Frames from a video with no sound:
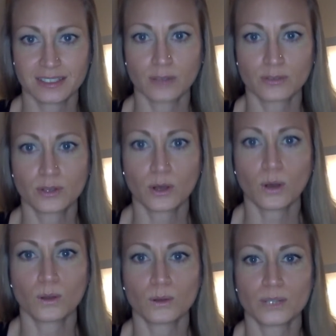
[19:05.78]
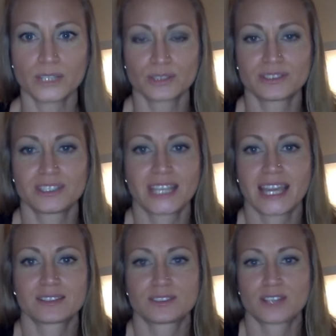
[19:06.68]
of cold and just
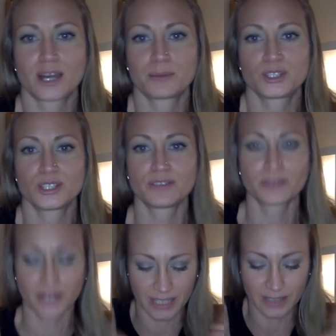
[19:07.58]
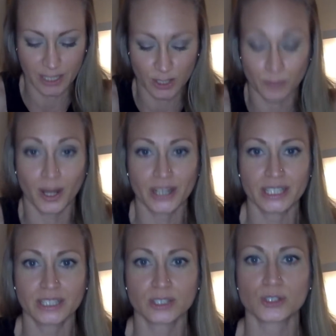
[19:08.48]
can't stop shivering and like your body
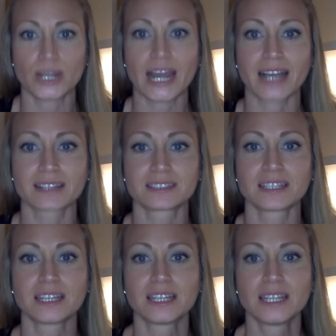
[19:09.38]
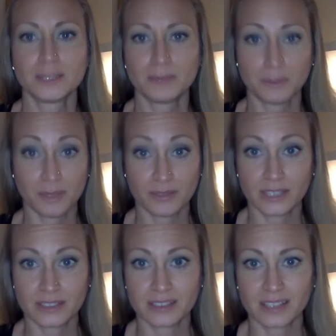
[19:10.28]
contracts maybe even
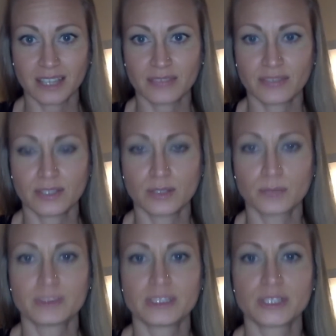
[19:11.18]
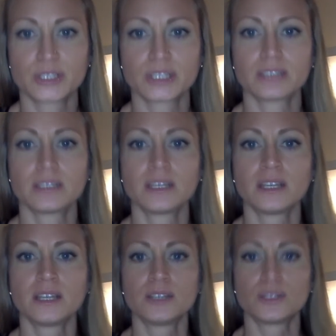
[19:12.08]
into like a fetal position,
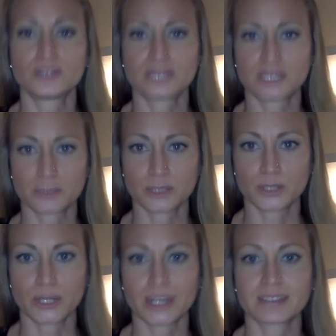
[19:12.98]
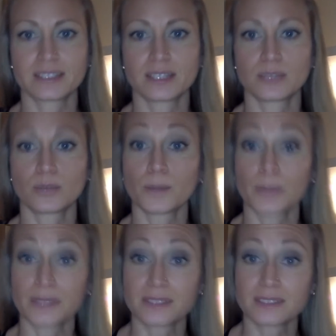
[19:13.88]
just desperately trying to get warm.
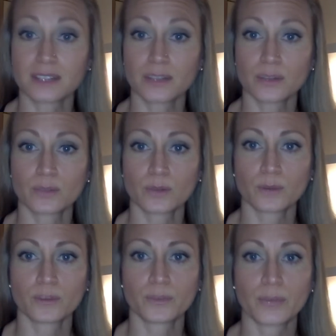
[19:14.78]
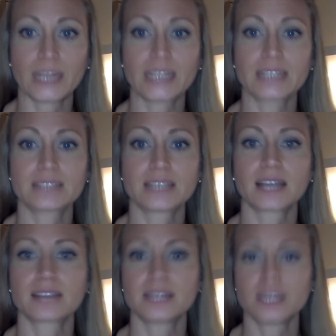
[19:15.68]
That's another form of panic
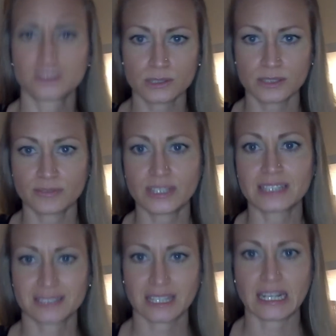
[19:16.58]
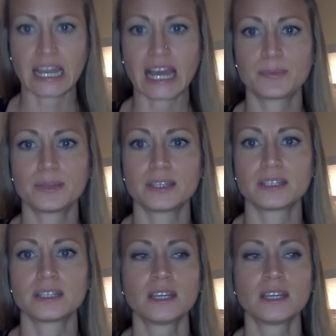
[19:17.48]
attack. These sorts of things can happen